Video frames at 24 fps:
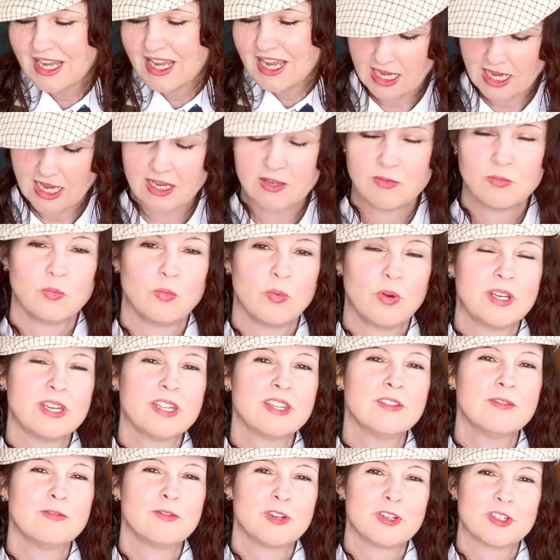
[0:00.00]
And one of
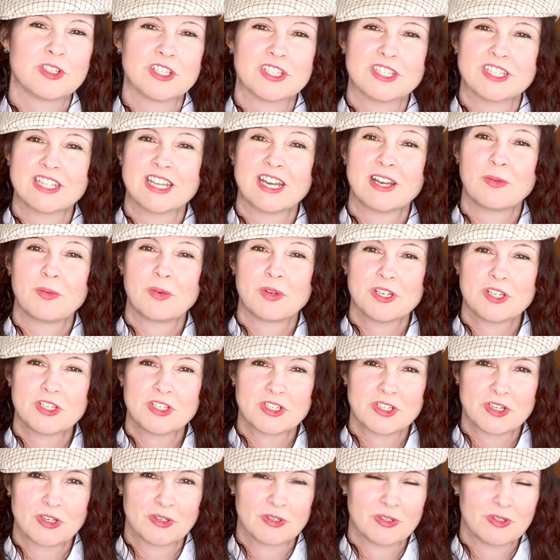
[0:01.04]
the versions that I want to
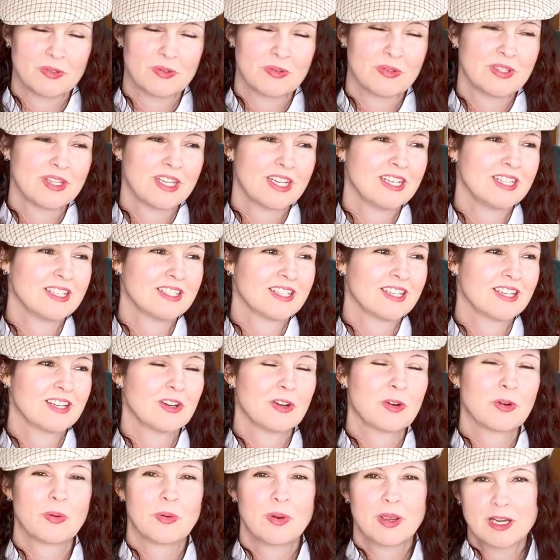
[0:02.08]
show you that is
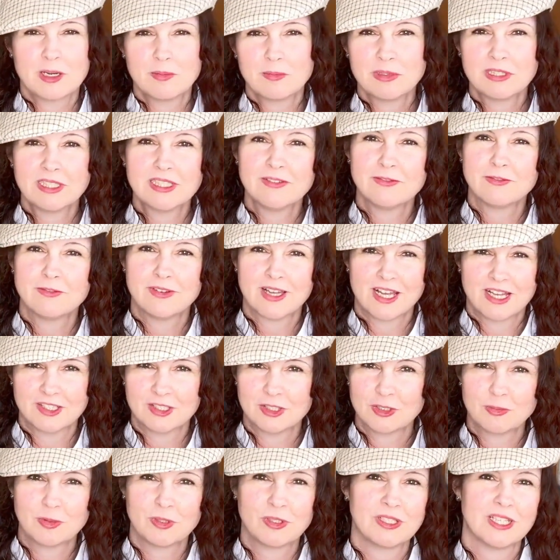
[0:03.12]
incredibly
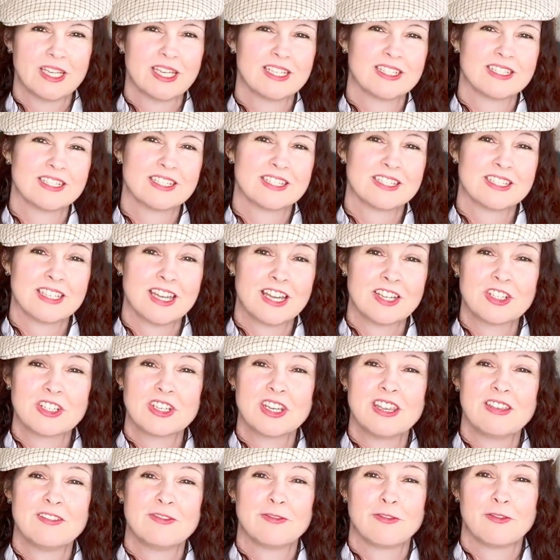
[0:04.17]
valuable and such
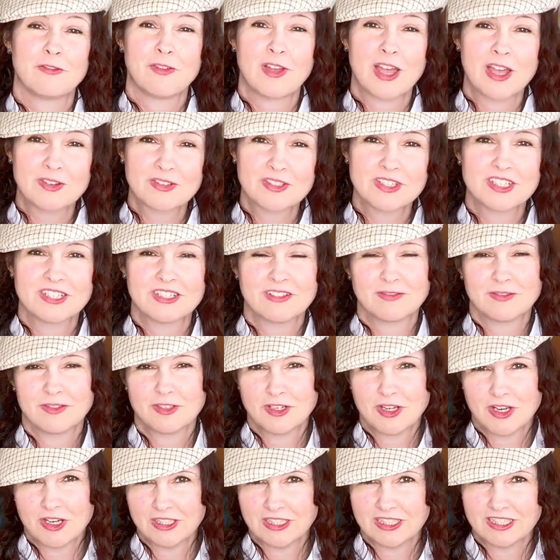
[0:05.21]
a fountain of
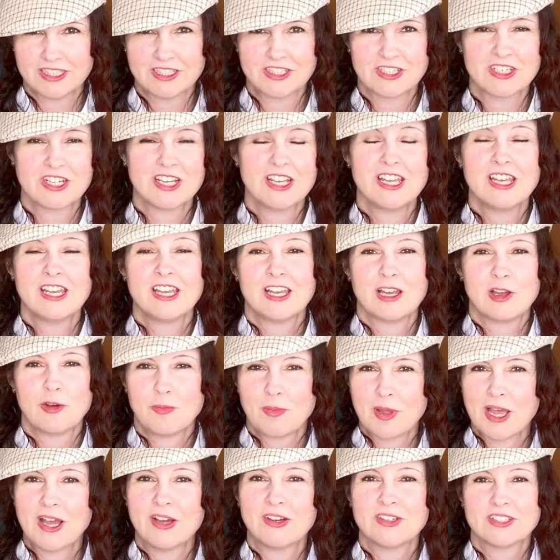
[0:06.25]
knowledge
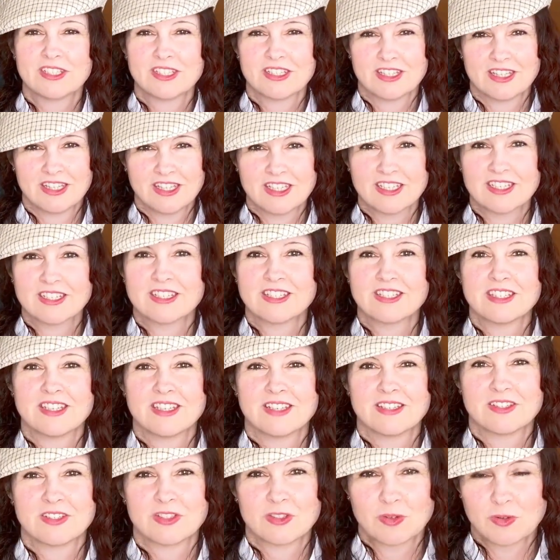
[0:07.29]
about this
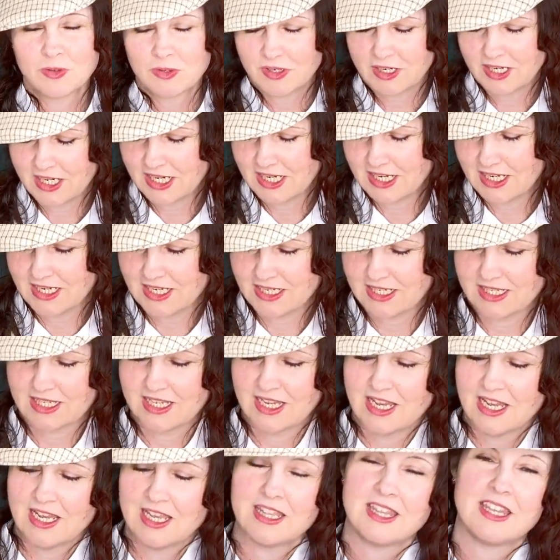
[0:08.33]
story is
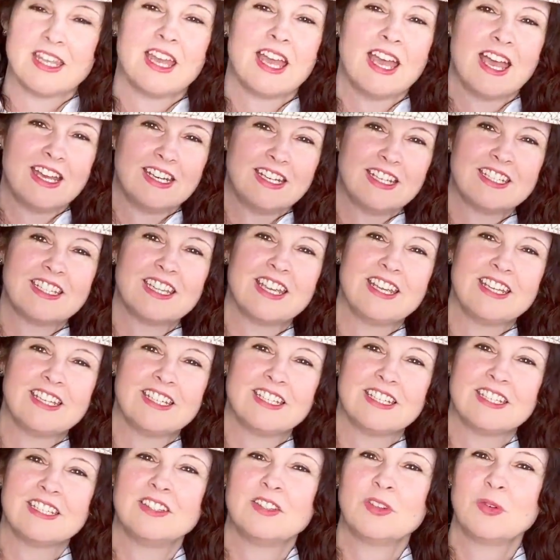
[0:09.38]
the
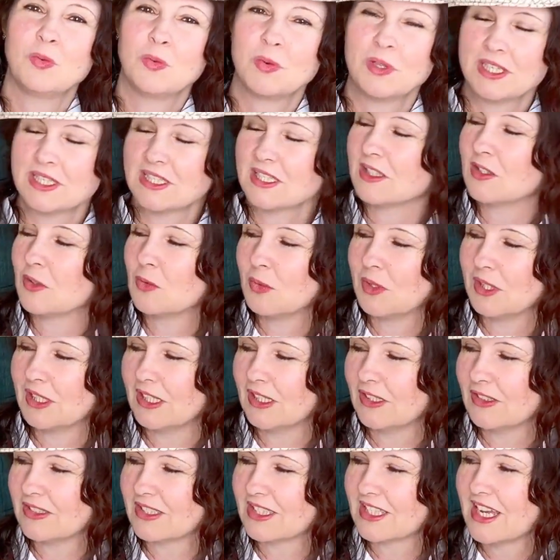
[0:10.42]
annotated The Wind in the
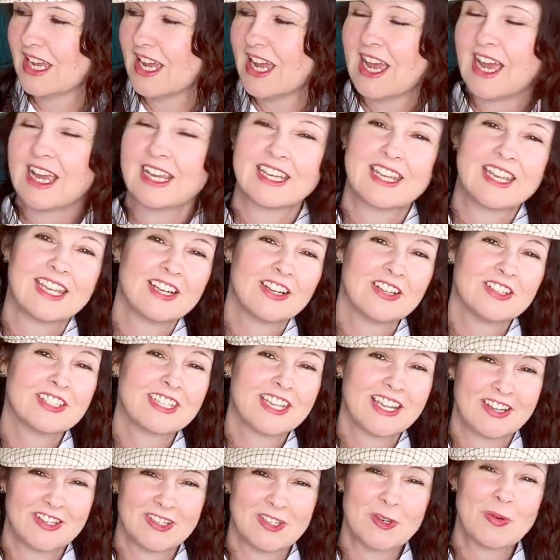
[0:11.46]
Willows. I cannot
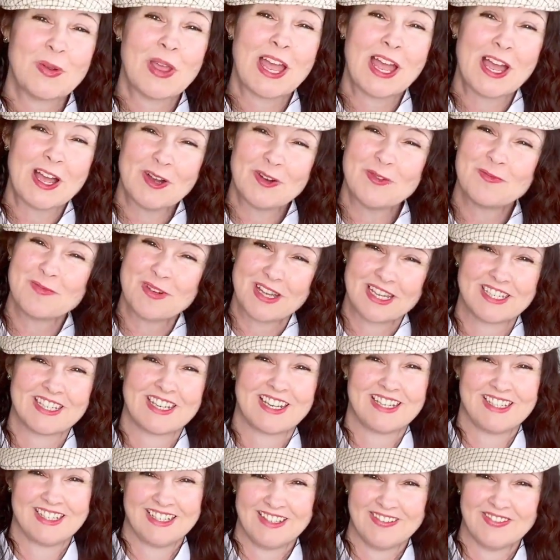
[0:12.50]
tell you how much
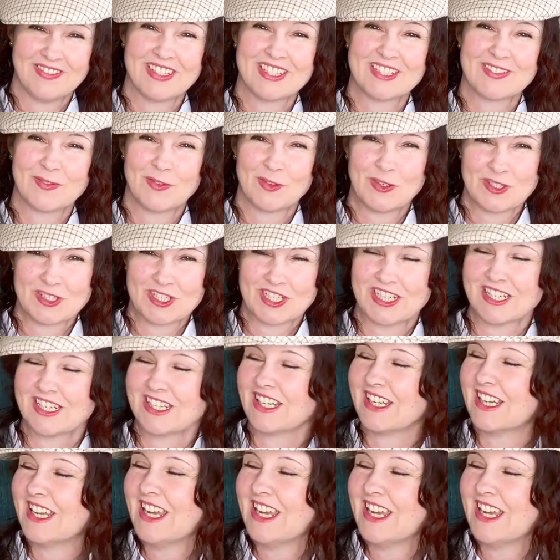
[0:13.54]
I love this version.